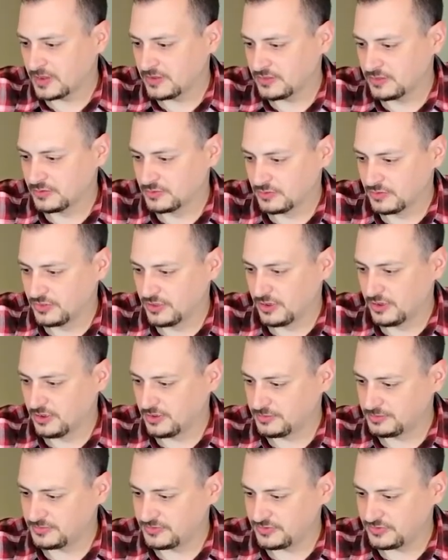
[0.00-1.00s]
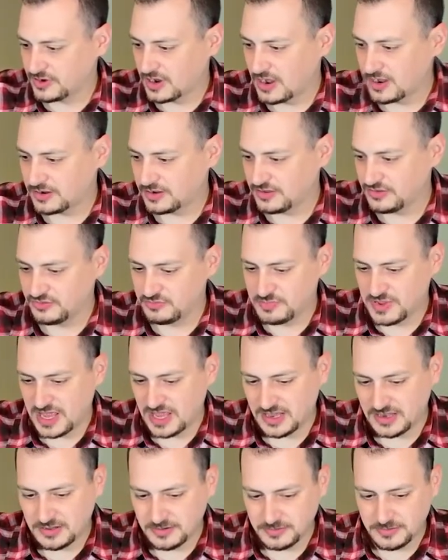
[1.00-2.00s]
The stock is
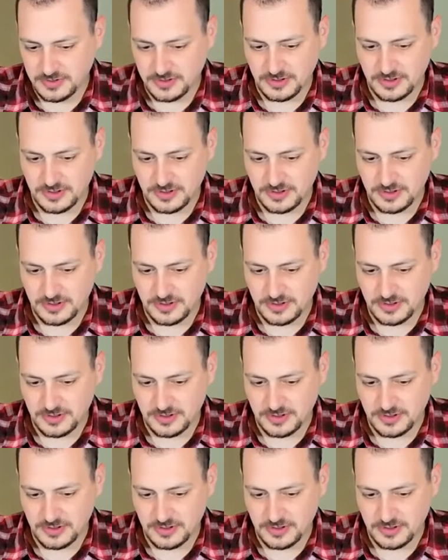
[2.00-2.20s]
bed,